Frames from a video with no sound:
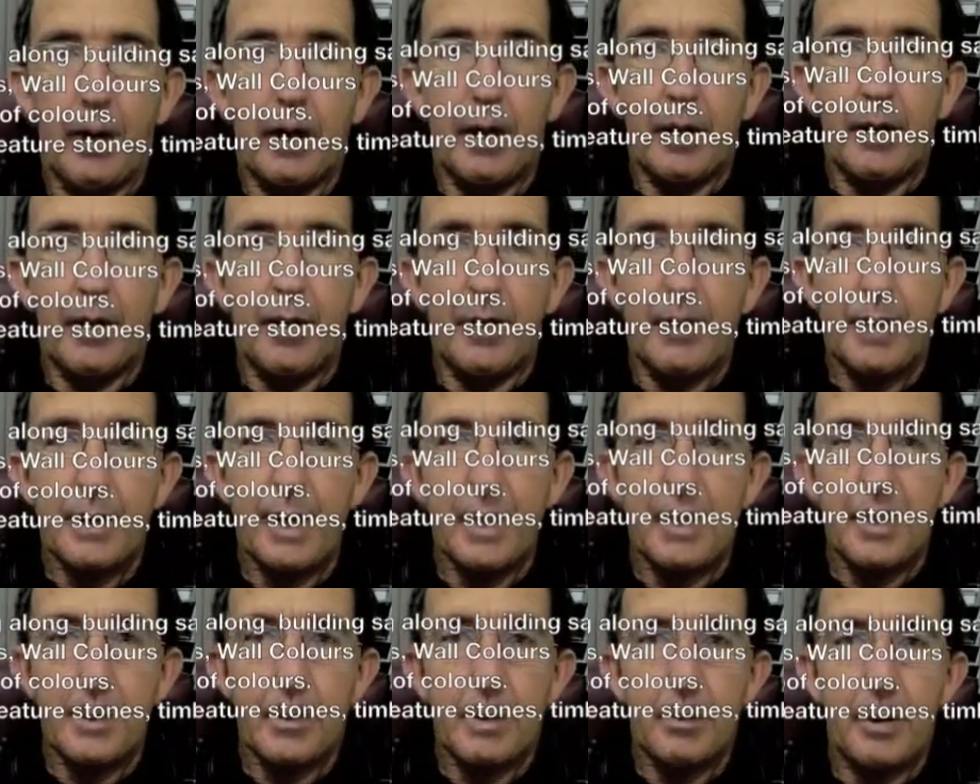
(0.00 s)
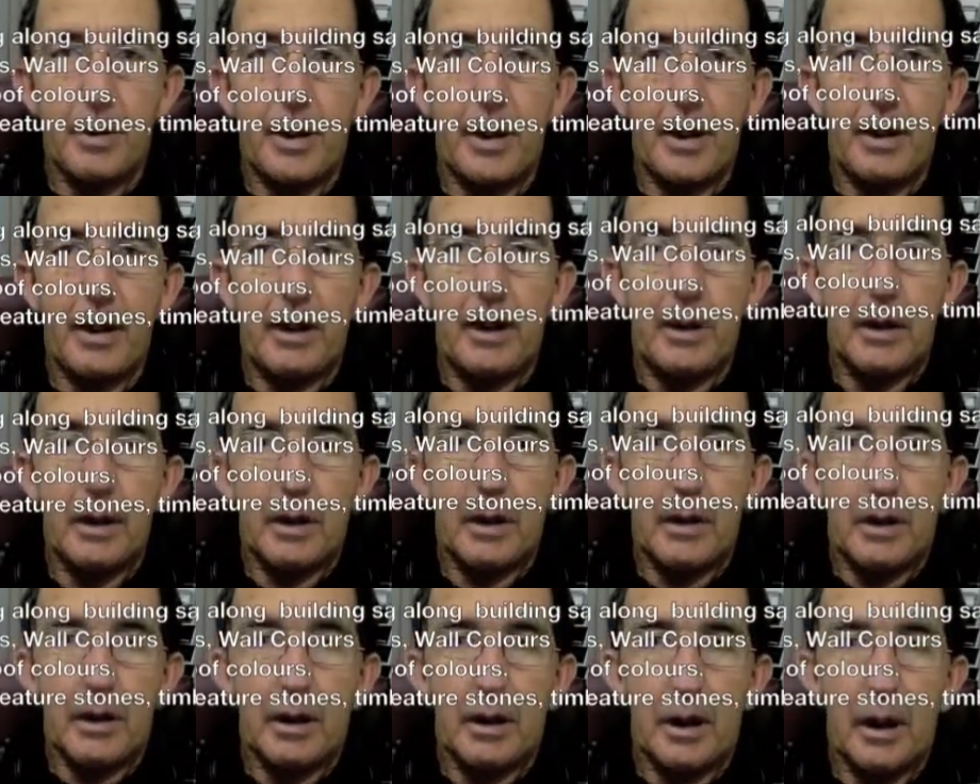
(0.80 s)
This has to be
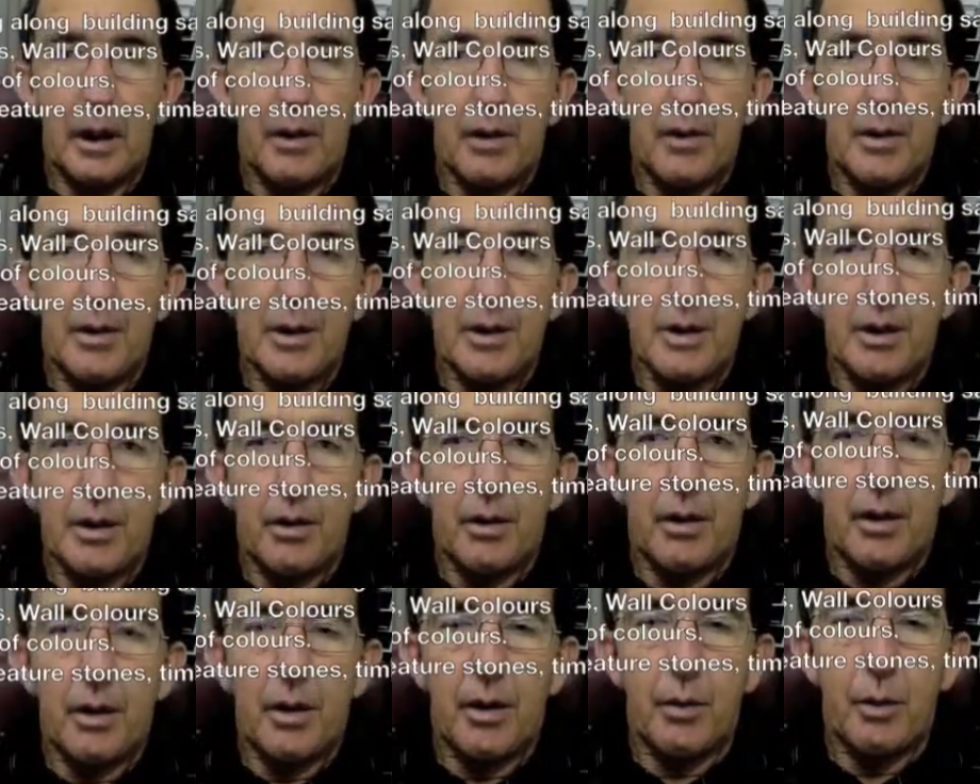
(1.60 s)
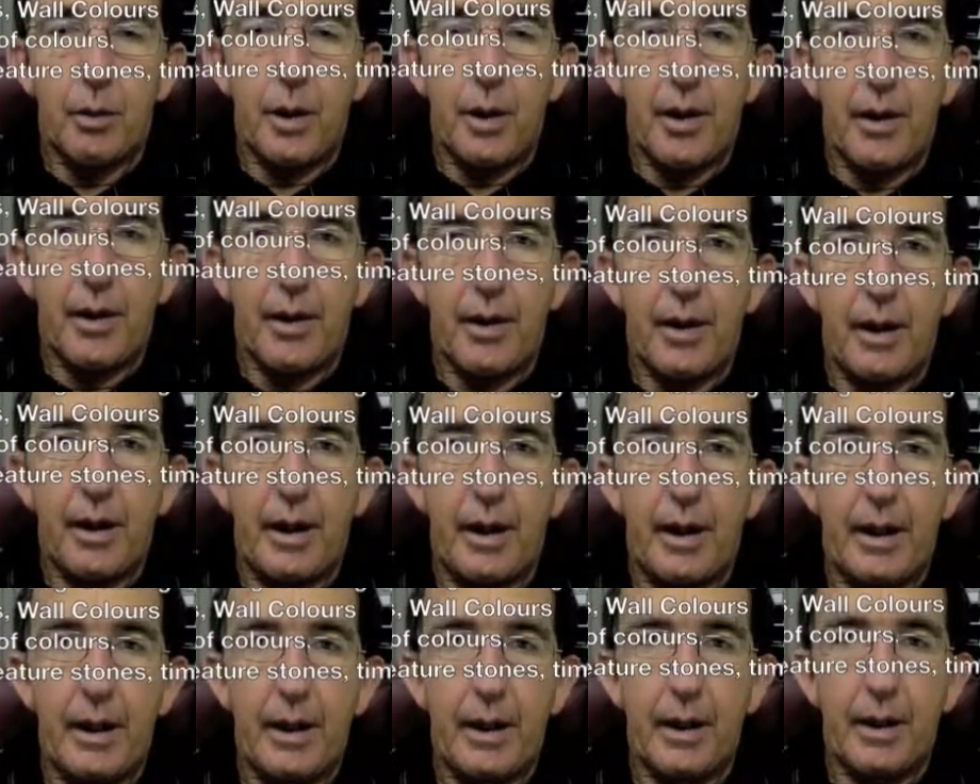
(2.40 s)
coincide with
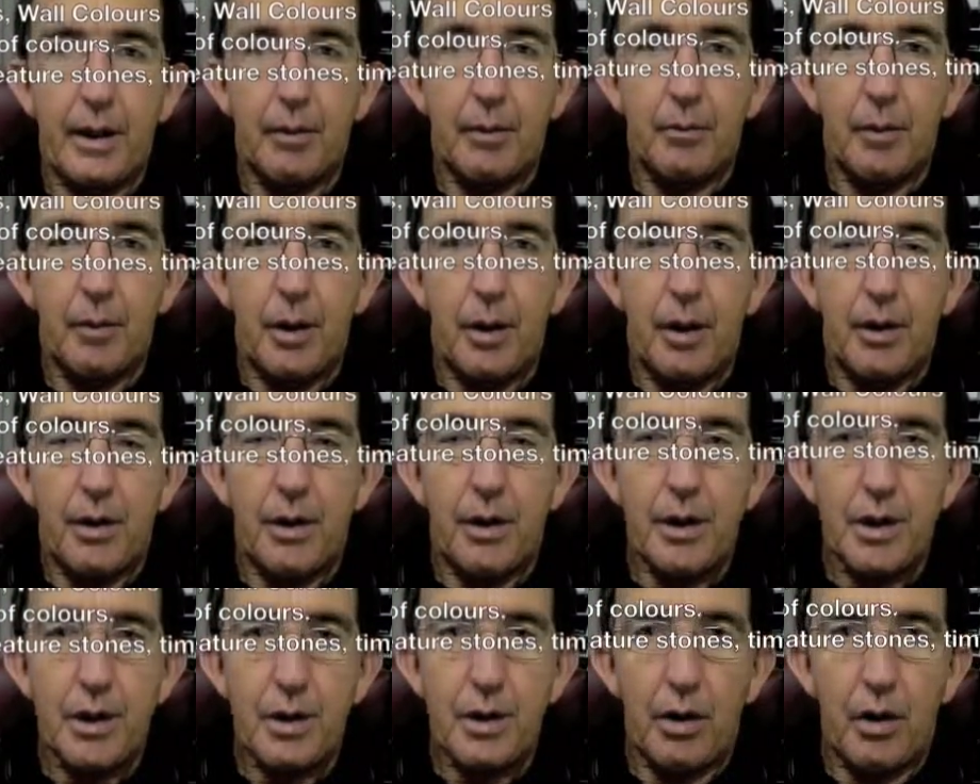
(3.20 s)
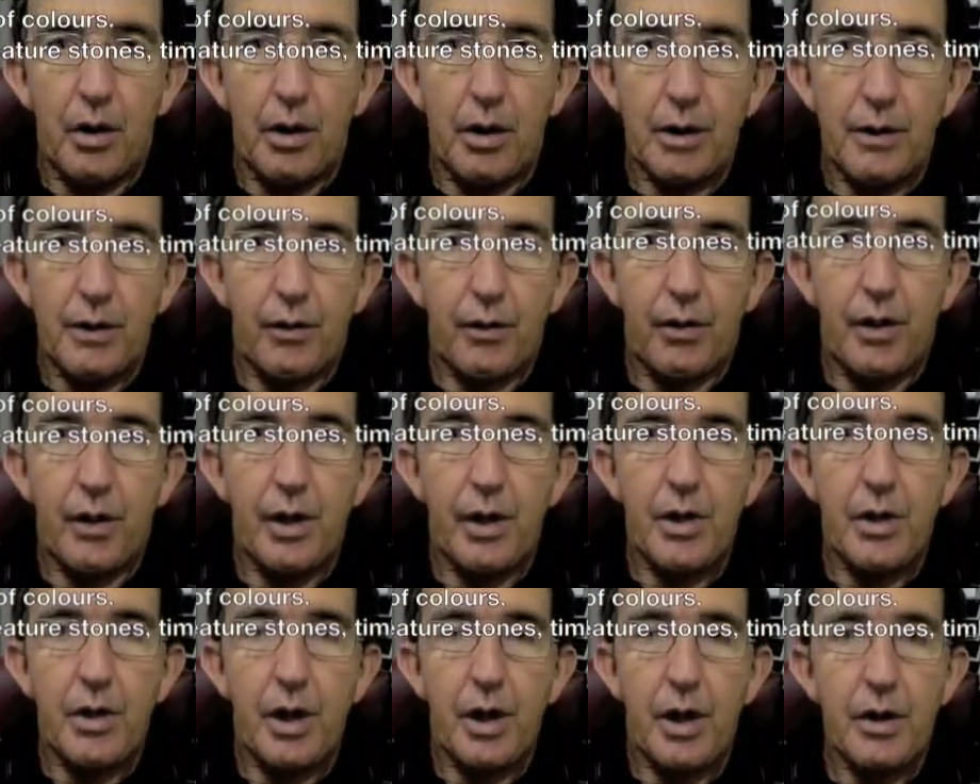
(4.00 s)
the styles you've already
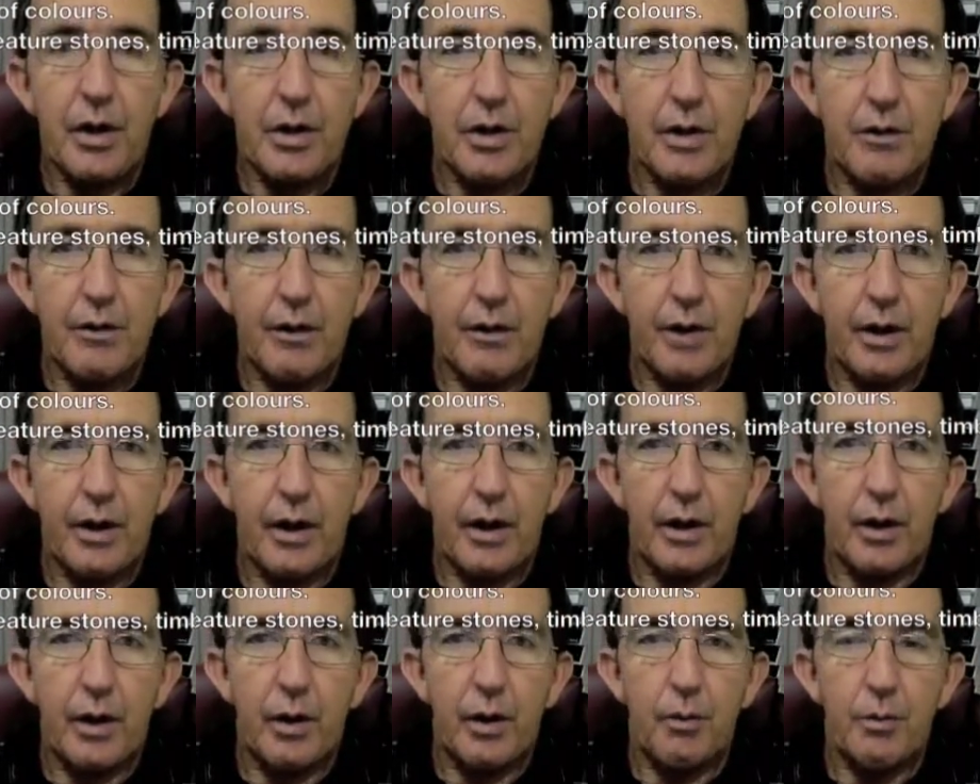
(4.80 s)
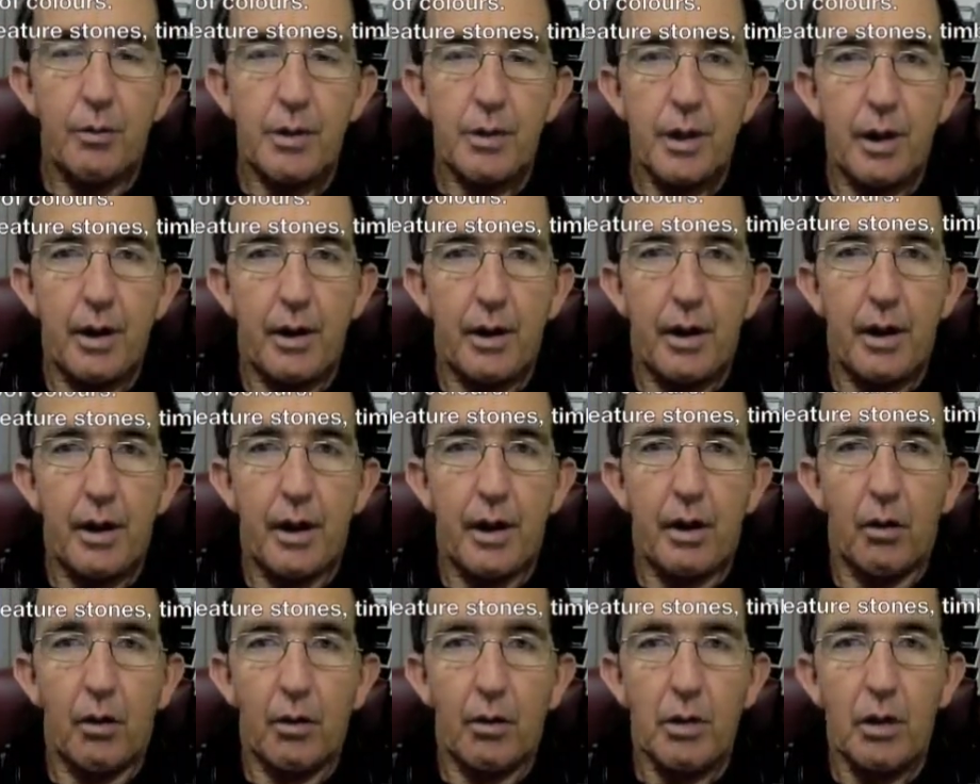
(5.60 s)
chosen for the home, so that it
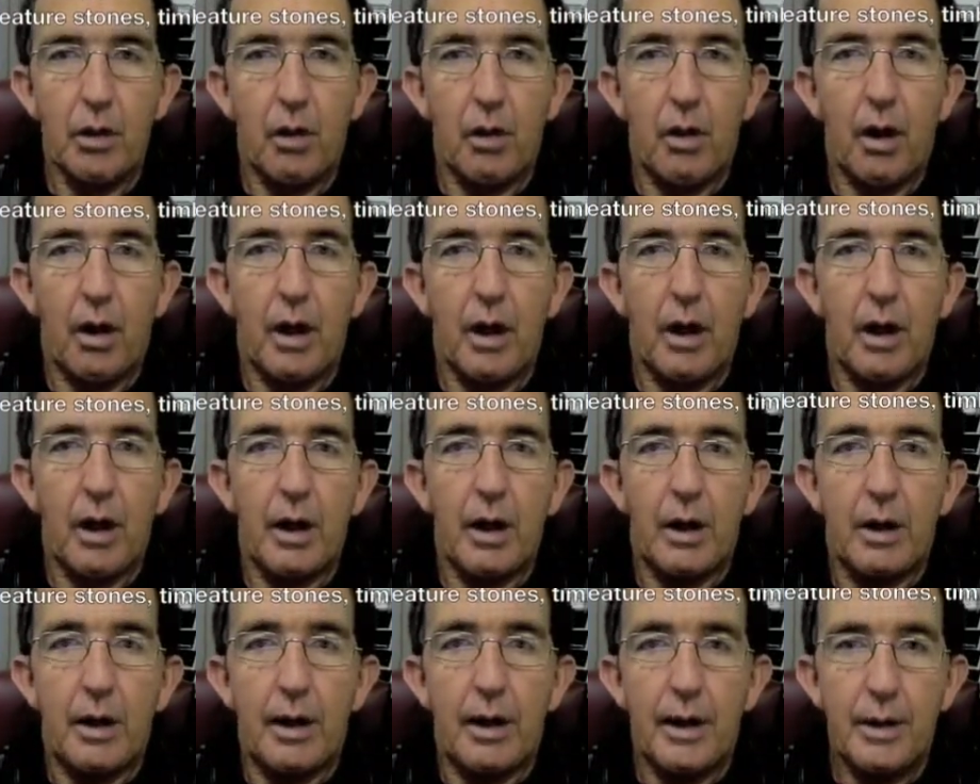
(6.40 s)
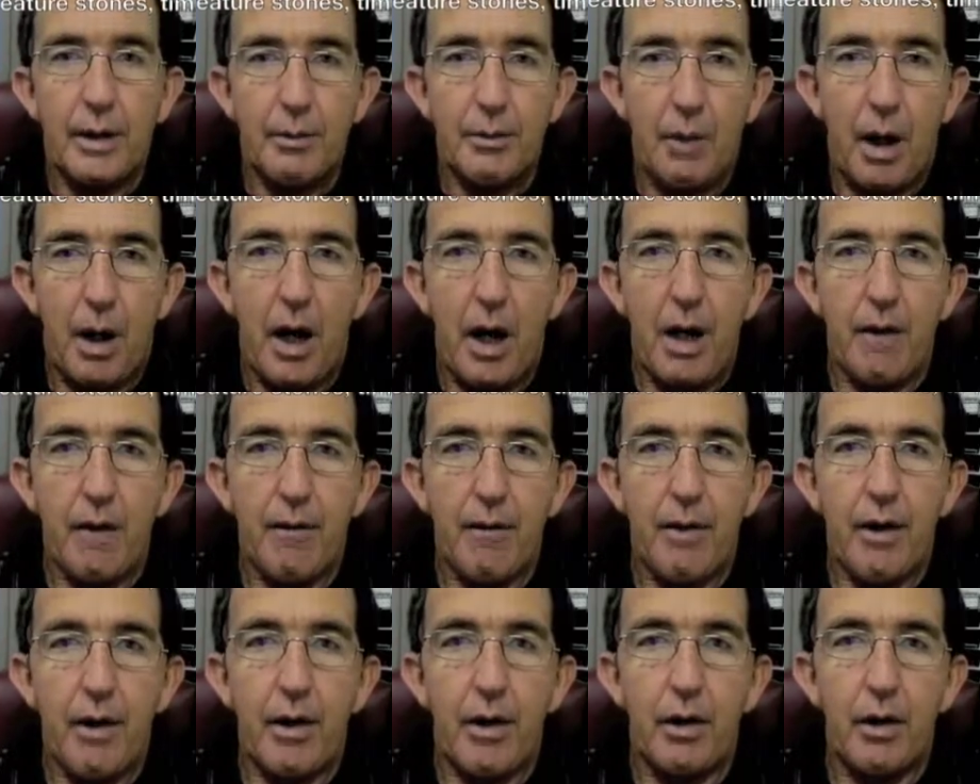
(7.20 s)
looks like it's part of the
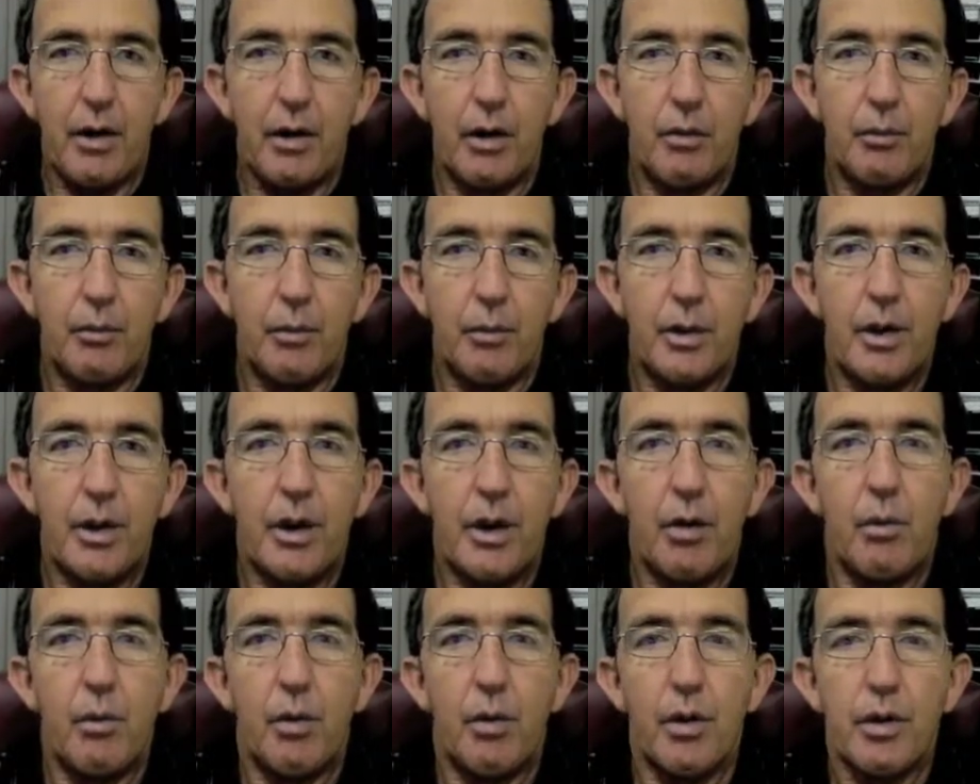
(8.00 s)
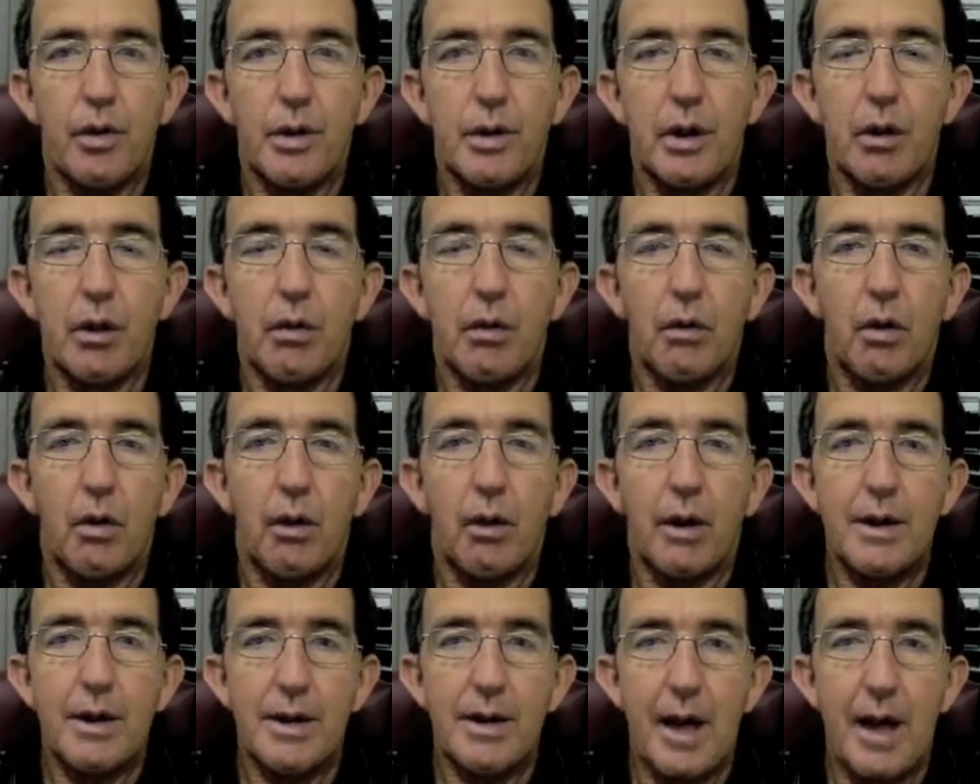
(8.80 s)
home. We don't want it to look like
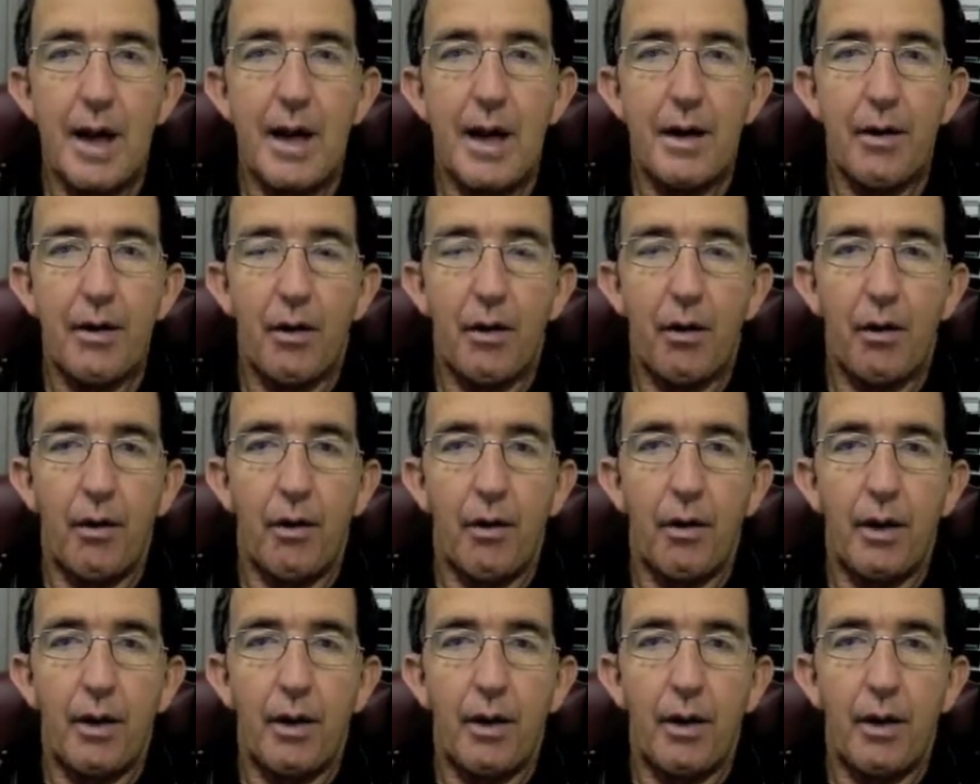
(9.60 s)
it's added on.